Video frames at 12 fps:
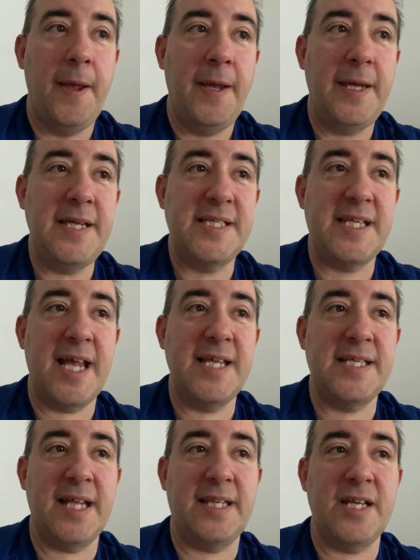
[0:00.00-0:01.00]
He
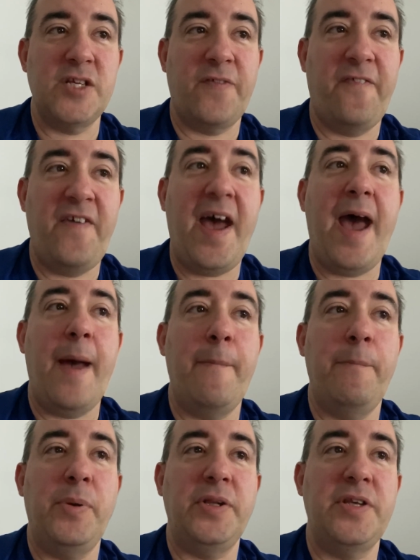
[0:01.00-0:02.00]
says that there's
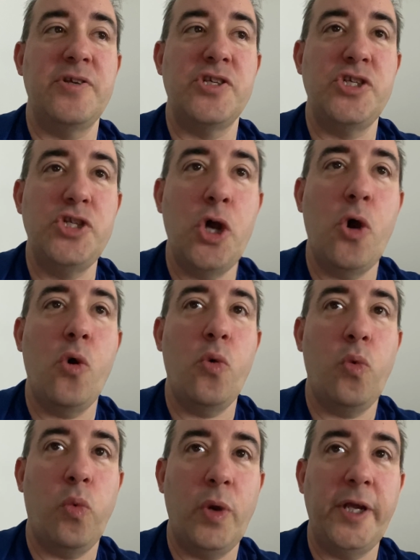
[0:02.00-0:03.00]
fam, but there's no
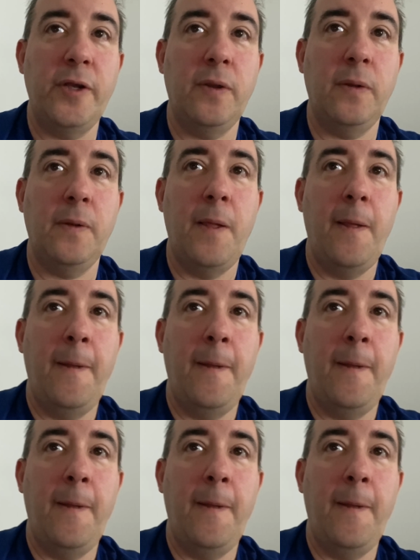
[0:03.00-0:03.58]
real